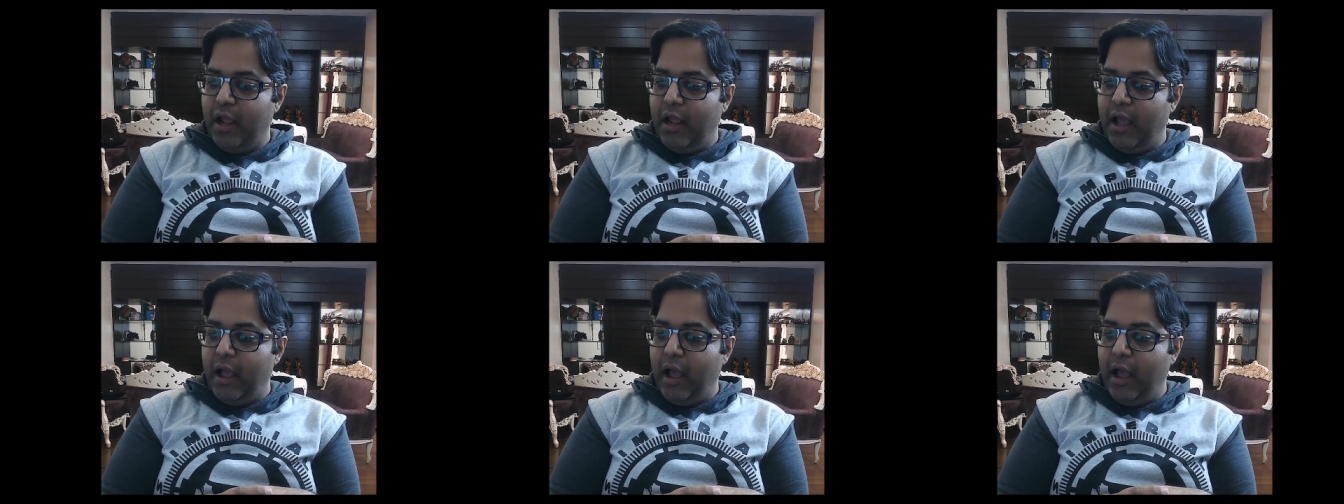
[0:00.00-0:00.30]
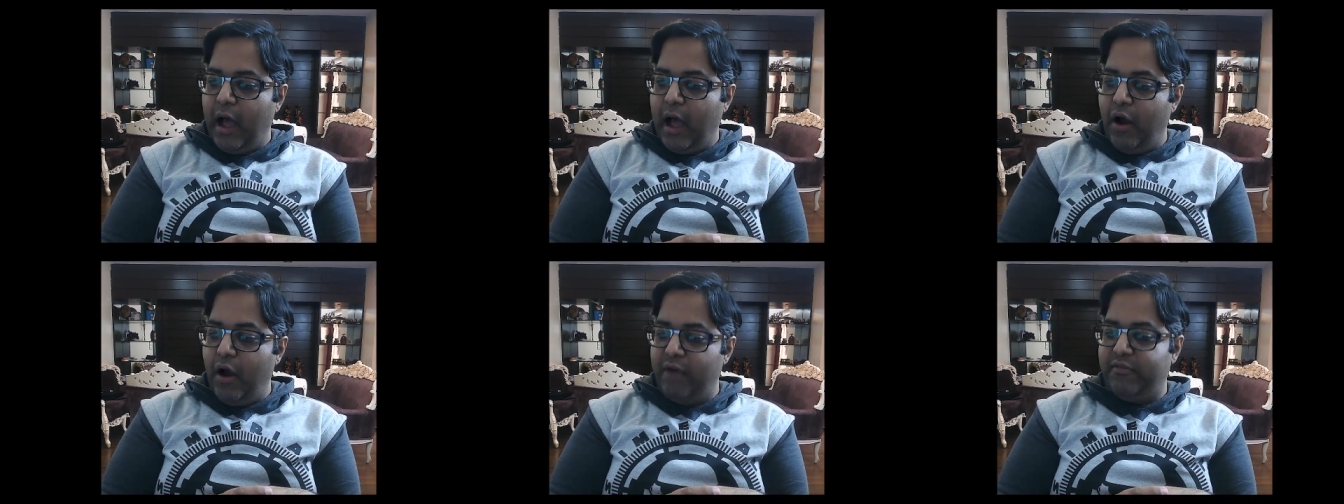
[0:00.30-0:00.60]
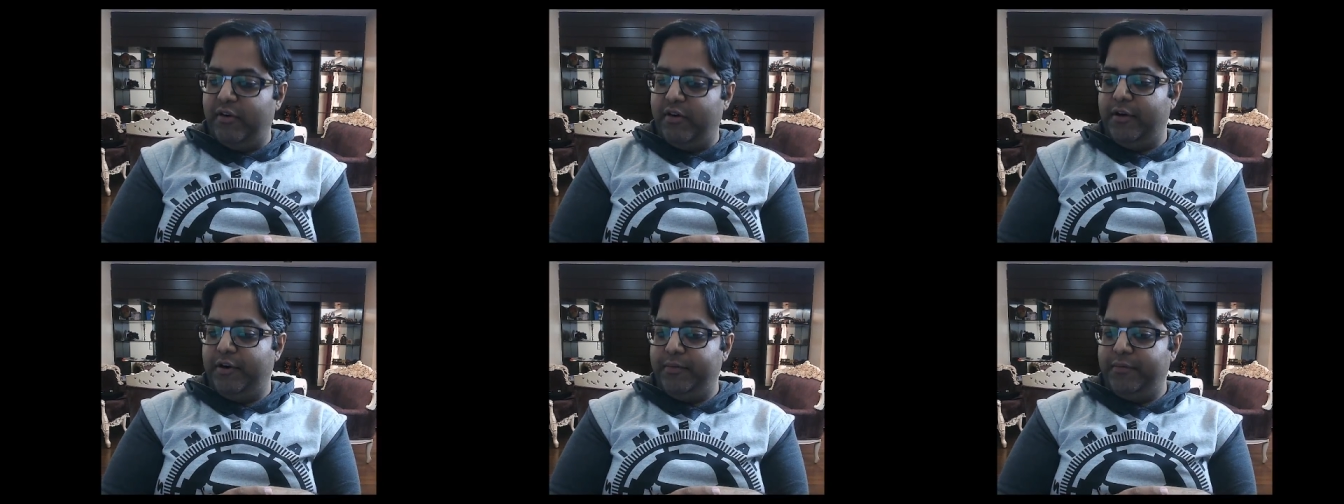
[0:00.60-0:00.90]

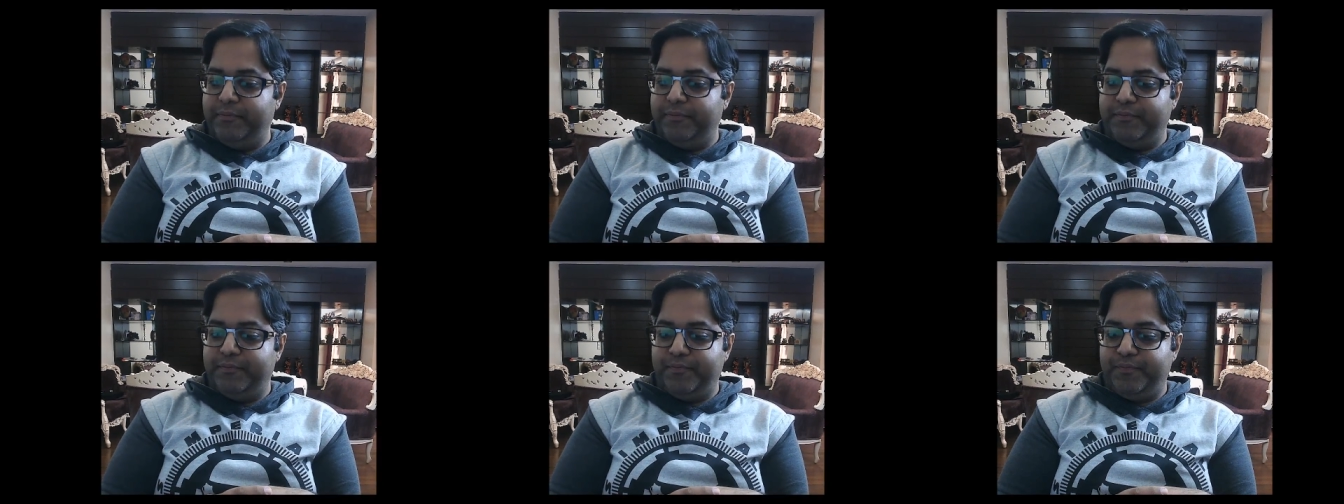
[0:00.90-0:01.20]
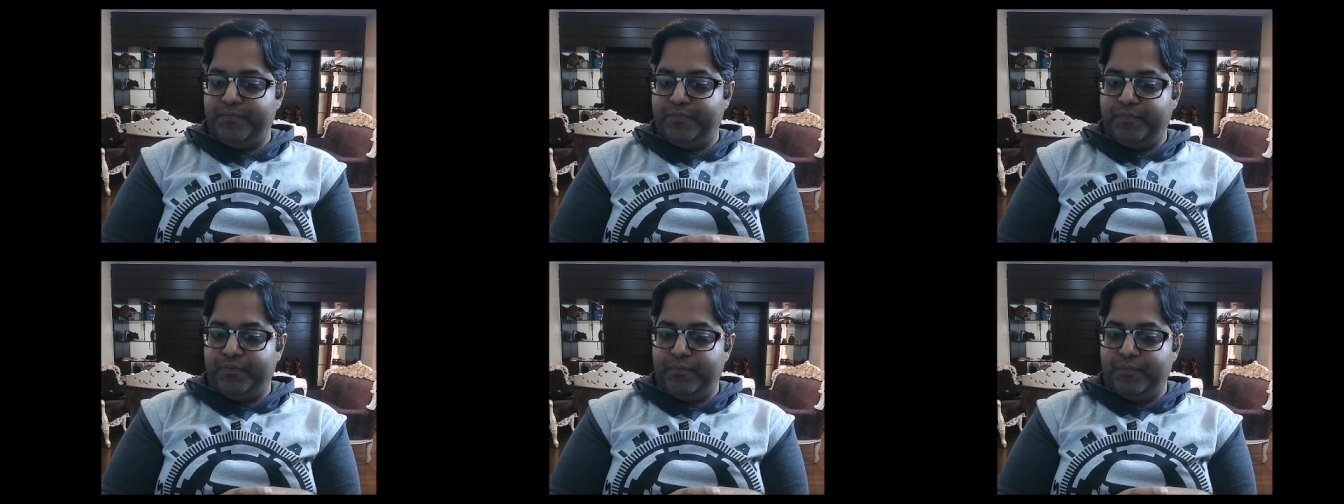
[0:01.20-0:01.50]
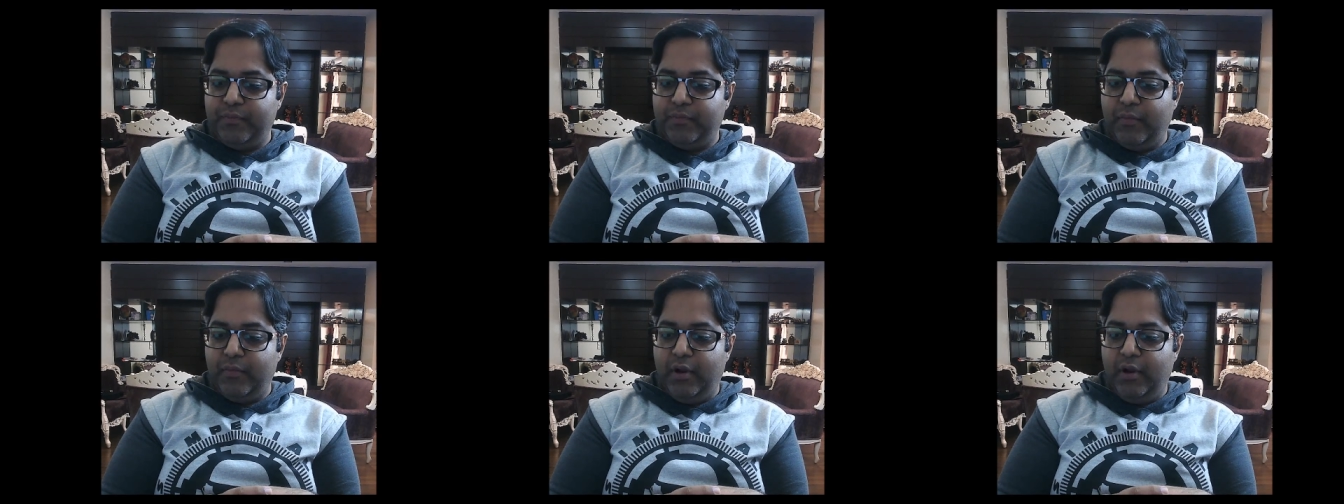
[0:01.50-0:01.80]
However,
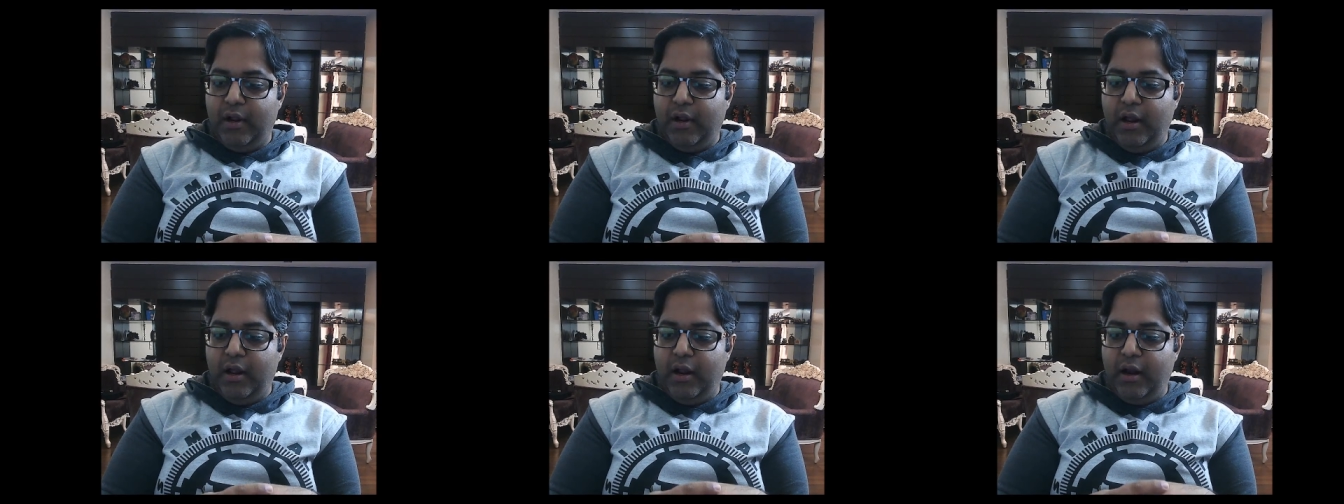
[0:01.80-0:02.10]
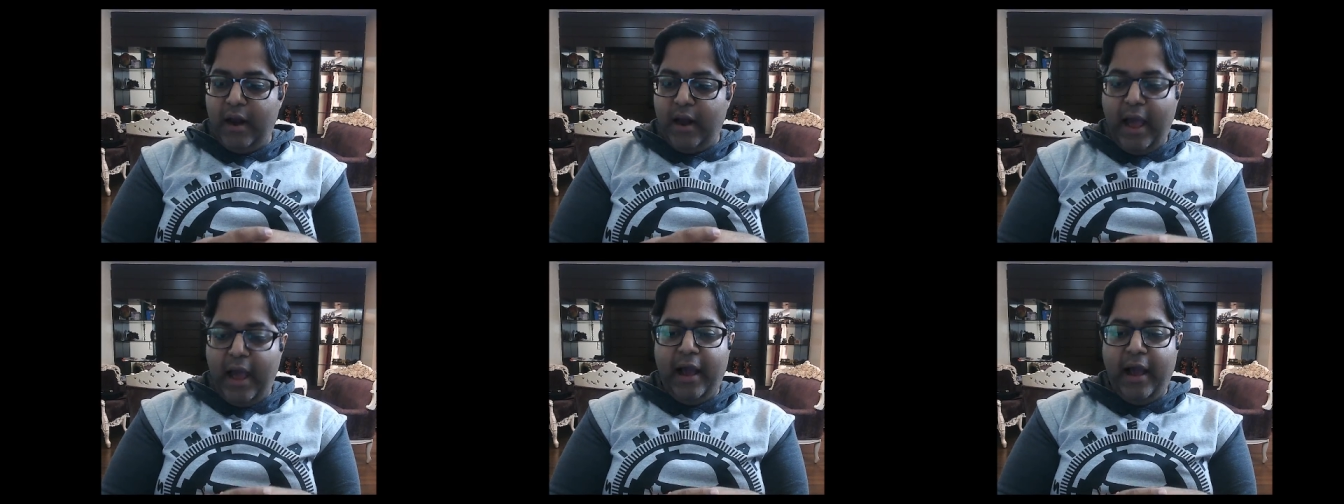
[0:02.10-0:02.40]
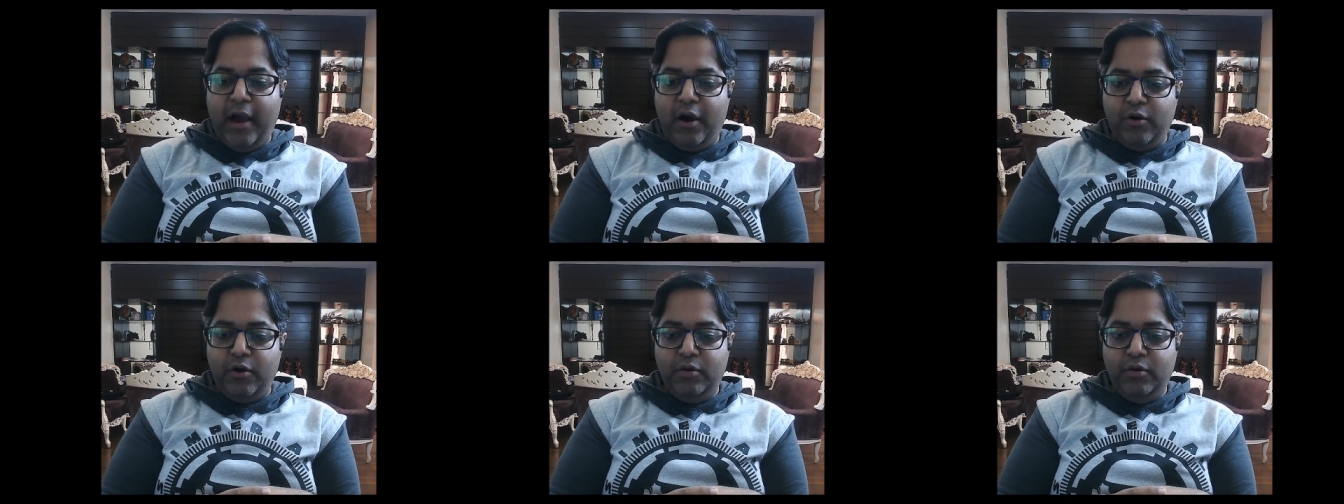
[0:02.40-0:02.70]

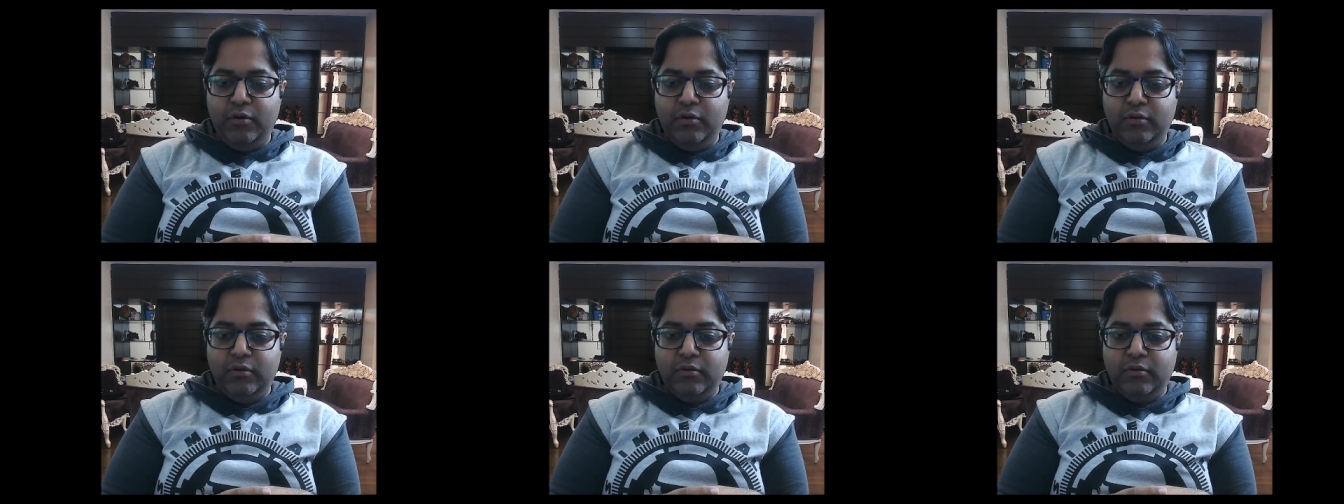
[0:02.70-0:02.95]
now